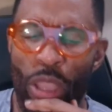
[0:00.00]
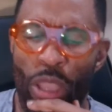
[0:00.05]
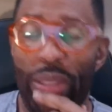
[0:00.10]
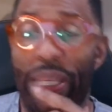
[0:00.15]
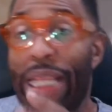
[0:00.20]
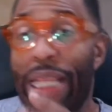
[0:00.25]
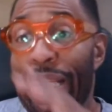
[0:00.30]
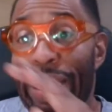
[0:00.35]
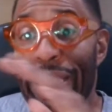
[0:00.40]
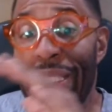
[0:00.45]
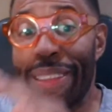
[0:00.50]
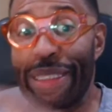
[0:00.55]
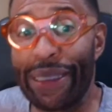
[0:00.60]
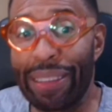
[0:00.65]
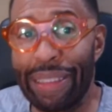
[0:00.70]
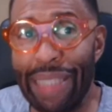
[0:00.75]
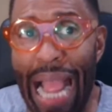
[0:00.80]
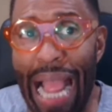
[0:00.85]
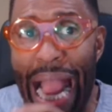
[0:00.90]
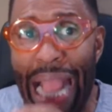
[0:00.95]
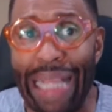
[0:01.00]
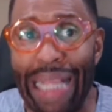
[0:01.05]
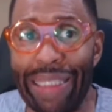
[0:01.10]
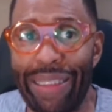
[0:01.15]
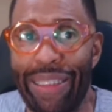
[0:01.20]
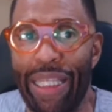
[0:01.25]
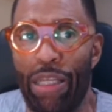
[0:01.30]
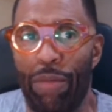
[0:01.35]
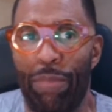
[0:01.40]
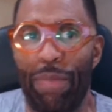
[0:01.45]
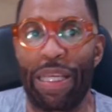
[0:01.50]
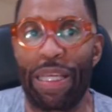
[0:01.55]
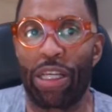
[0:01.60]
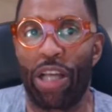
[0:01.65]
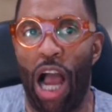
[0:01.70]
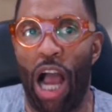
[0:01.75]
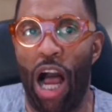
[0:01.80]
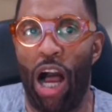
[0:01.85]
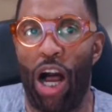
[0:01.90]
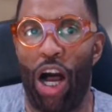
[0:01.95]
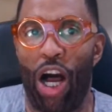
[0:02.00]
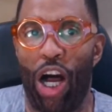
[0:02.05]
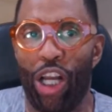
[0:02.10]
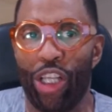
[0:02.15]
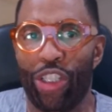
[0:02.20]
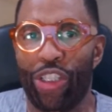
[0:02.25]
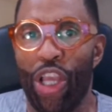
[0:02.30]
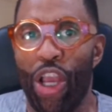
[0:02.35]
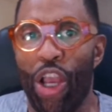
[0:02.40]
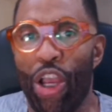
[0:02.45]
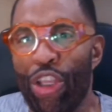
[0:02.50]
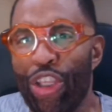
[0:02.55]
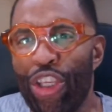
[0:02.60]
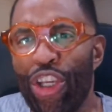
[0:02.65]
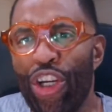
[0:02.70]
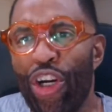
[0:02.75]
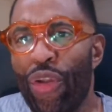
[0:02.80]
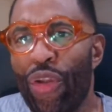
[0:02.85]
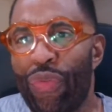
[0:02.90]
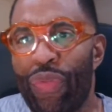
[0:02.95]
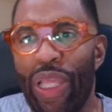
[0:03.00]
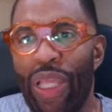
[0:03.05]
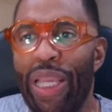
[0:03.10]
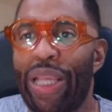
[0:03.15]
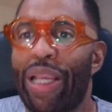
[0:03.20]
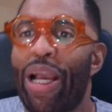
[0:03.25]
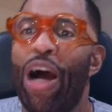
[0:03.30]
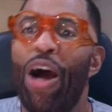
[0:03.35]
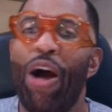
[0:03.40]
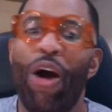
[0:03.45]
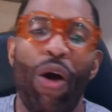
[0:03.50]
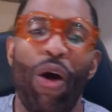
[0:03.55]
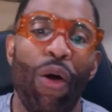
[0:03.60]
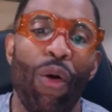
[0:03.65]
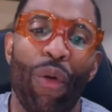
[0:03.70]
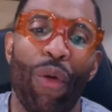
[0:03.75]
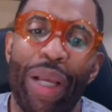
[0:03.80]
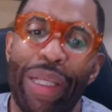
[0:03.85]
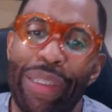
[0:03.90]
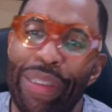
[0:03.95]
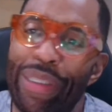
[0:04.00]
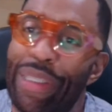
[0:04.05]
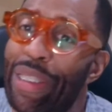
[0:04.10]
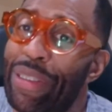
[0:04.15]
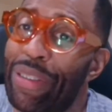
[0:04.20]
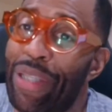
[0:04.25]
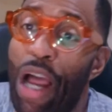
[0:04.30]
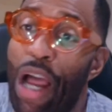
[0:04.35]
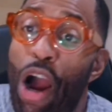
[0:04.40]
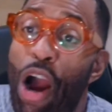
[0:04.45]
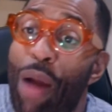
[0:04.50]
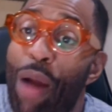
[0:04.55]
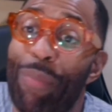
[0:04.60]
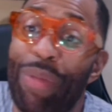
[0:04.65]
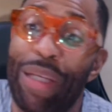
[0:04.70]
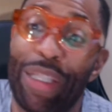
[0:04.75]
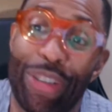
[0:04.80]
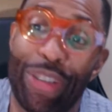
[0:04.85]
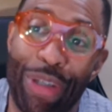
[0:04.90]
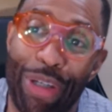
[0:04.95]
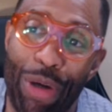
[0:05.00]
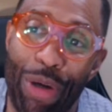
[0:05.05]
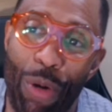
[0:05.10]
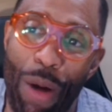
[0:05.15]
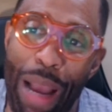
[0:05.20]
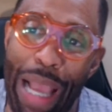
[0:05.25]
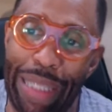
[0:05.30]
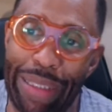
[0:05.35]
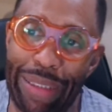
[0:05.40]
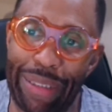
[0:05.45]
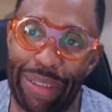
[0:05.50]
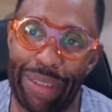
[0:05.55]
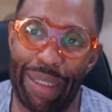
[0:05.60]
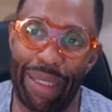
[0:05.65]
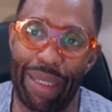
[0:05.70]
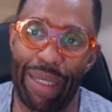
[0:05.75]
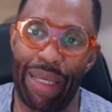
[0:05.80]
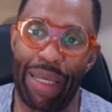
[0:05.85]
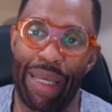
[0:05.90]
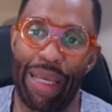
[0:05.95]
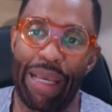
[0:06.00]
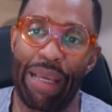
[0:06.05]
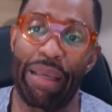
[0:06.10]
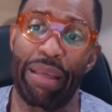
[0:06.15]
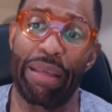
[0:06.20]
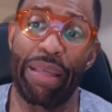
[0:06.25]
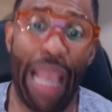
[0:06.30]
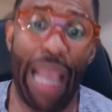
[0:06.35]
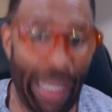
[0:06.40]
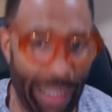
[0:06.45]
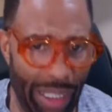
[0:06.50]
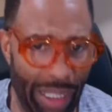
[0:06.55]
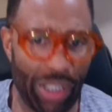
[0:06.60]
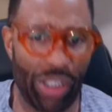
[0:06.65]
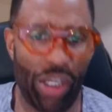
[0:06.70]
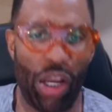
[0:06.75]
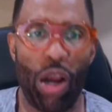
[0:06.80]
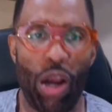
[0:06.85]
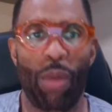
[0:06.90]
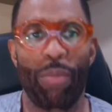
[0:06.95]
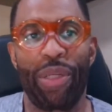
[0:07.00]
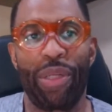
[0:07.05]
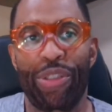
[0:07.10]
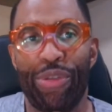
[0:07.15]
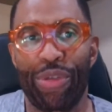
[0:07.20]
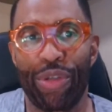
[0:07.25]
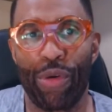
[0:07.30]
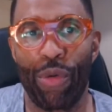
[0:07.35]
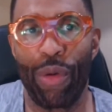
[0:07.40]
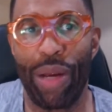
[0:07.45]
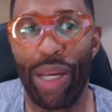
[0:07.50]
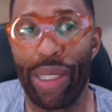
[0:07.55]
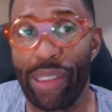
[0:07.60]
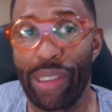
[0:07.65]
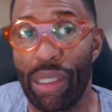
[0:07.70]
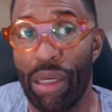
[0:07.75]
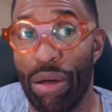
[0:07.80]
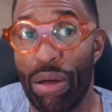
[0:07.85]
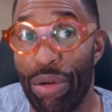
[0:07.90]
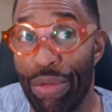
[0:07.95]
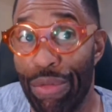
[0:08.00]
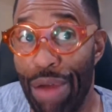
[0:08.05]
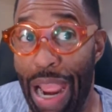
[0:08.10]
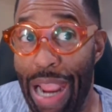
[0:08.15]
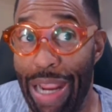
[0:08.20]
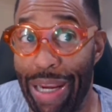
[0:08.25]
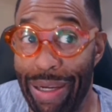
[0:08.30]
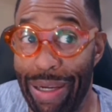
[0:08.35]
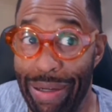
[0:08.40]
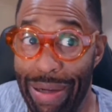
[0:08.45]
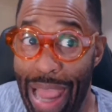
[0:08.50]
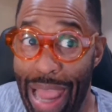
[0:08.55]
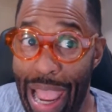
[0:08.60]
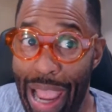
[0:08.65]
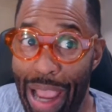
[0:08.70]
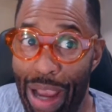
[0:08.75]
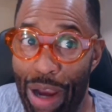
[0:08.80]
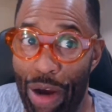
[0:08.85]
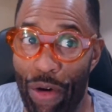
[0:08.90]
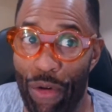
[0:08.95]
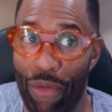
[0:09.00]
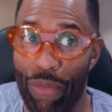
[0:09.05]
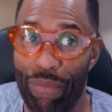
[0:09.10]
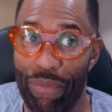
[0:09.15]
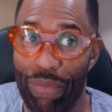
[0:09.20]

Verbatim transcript: they can disguise it because you think oh it's just a harmless request yes it's a harmless request right now.